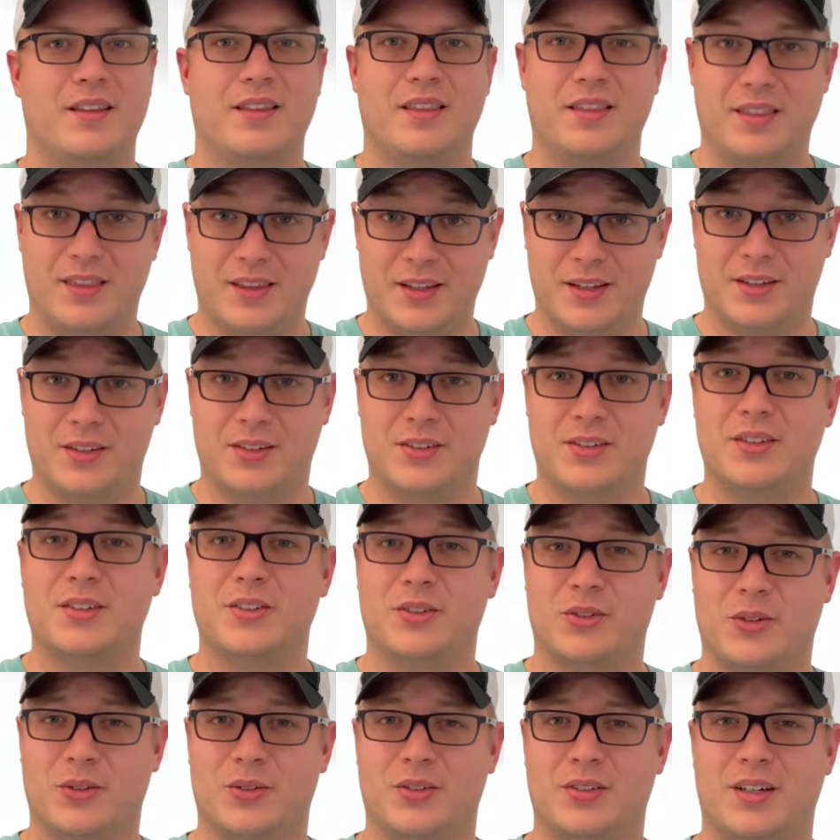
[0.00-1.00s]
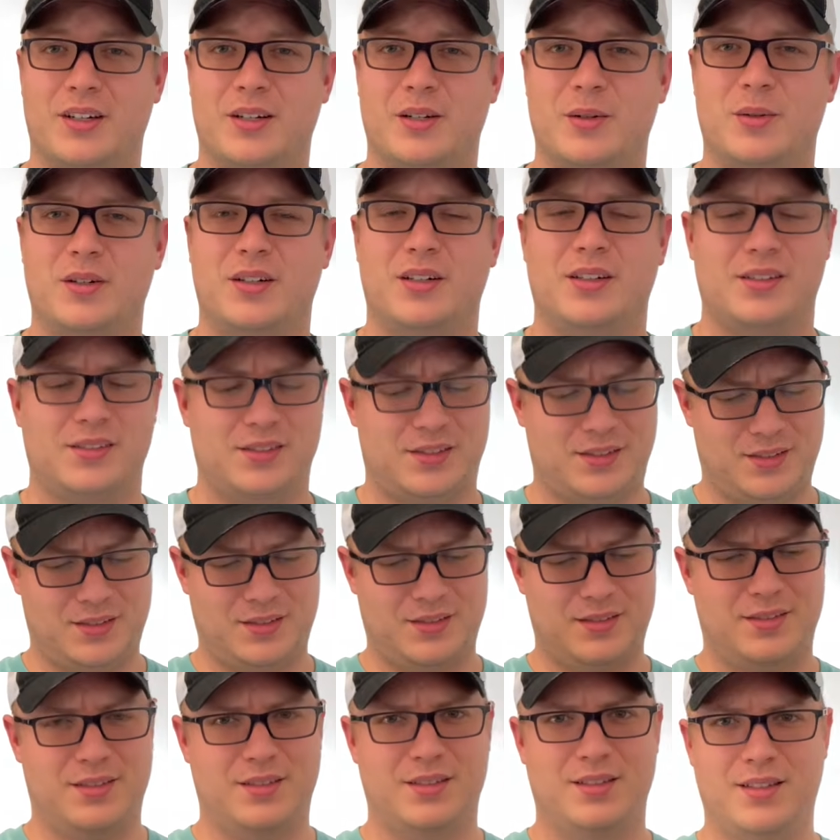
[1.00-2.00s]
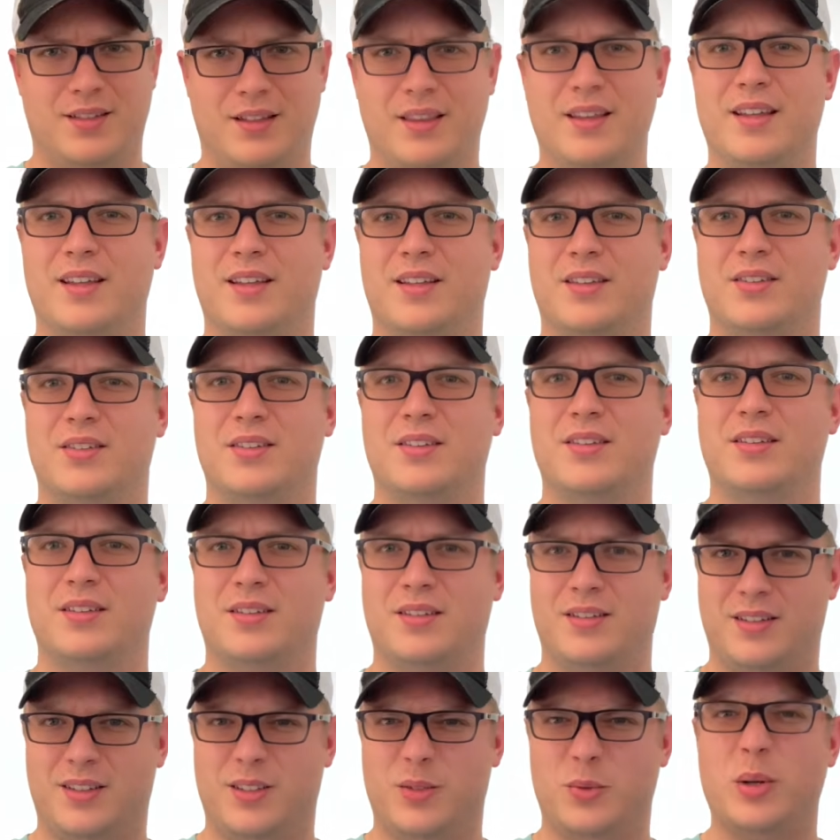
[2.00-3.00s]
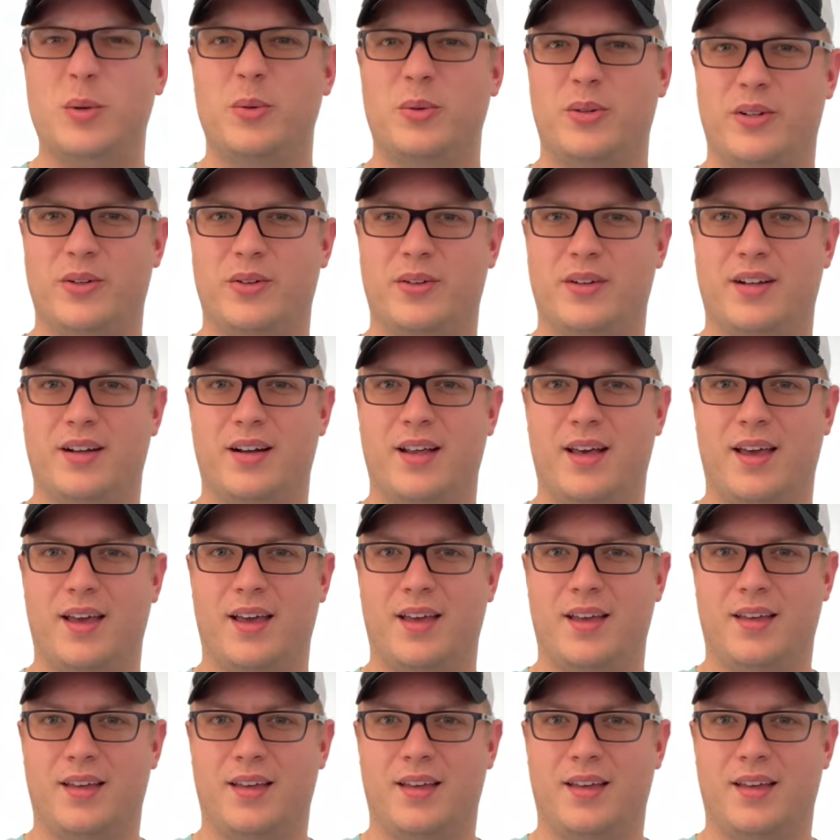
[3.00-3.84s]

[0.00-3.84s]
This is Goose Auto Works, and this is what we're doing today.